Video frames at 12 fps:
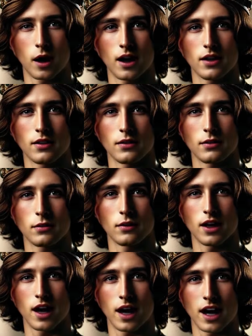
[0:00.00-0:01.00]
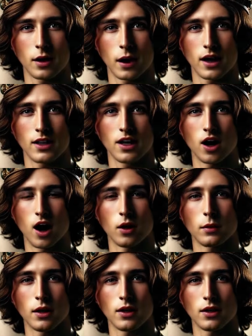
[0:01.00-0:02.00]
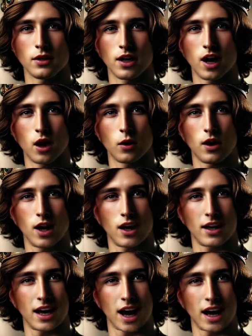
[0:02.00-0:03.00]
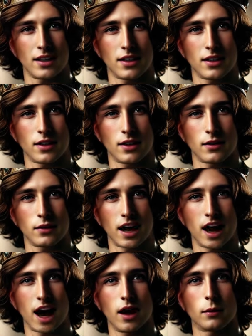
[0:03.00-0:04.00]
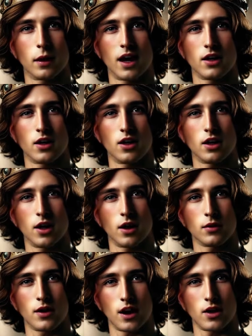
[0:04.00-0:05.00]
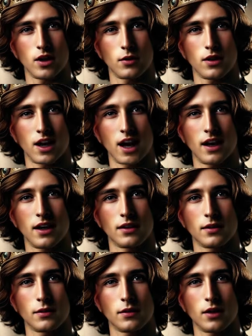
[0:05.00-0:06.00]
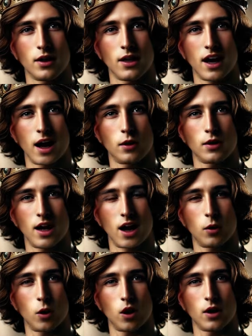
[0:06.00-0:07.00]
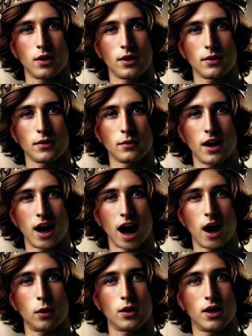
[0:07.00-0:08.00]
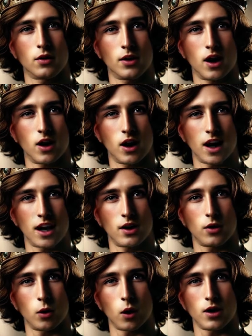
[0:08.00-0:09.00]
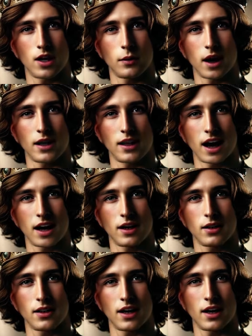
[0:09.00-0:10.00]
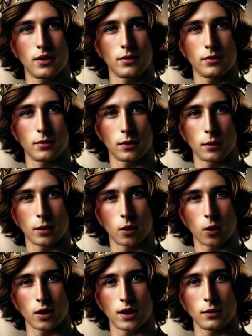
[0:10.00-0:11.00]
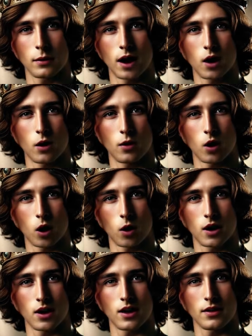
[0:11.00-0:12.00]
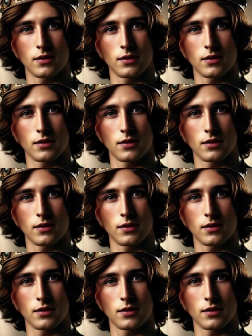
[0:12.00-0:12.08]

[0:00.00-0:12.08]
mine. He commanded armies, negotiated alliances, and managed the affairs of state. To the outside world, I was the figurehead of a once mighty dynasty, but within my own court,